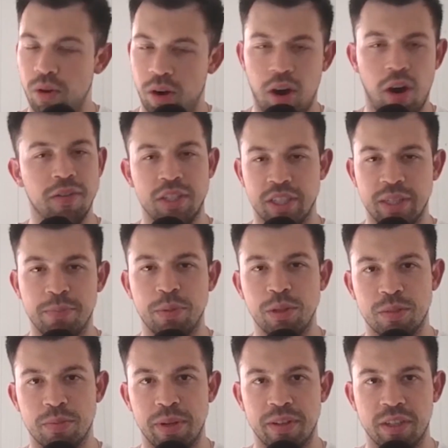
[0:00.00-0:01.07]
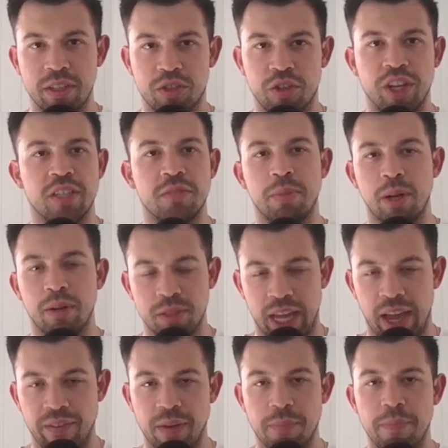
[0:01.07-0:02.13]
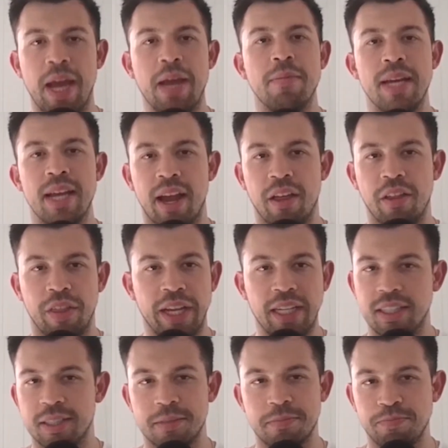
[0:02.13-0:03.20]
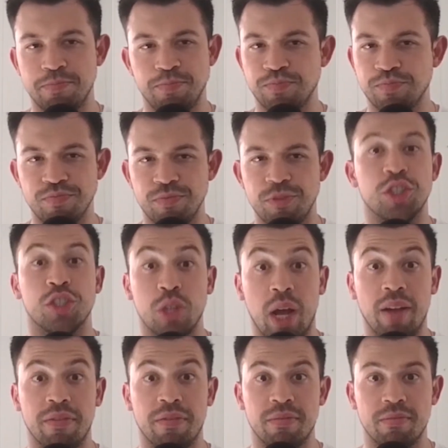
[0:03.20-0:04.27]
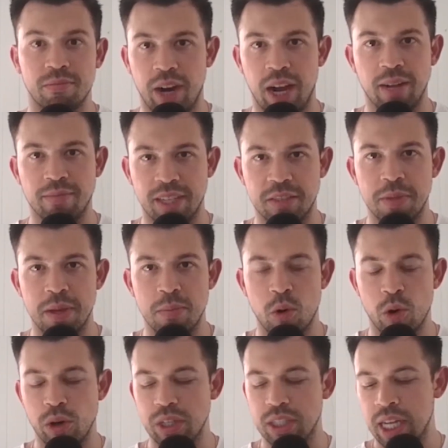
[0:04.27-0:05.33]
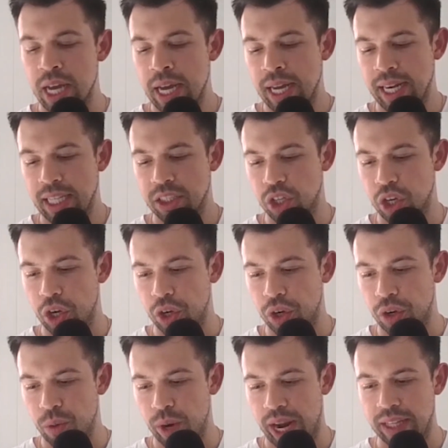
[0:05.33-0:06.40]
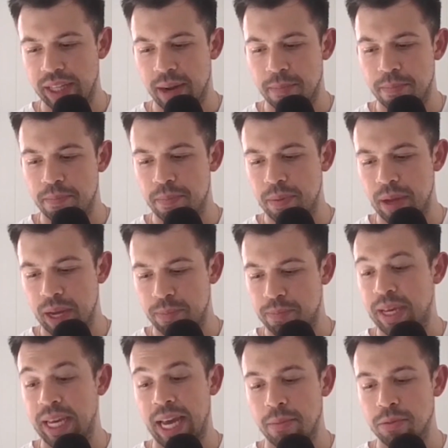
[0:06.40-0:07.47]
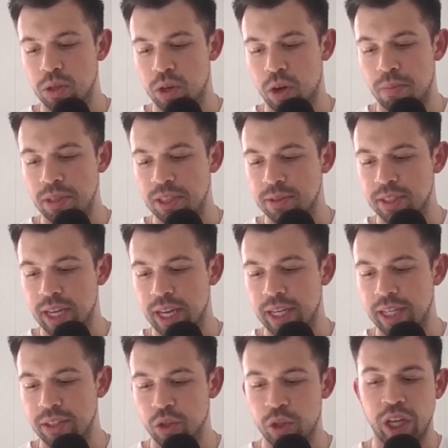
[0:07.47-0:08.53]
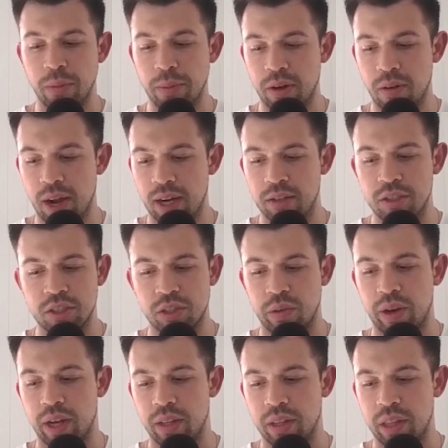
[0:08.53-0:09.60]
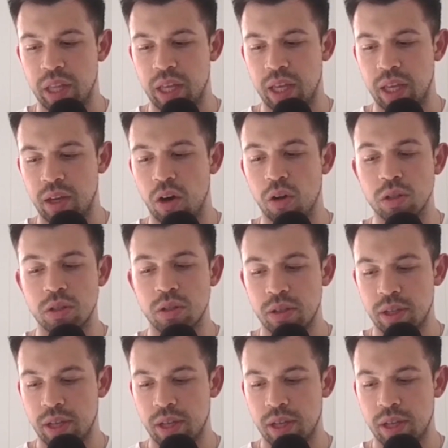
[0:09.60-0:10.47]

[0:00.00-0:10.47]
obviously puts a bit of stress, but obviously having a baby and other things, just life, right? That's mere mortals. And so what I ended up being able to accomplish was a 2-kilometer run just around the old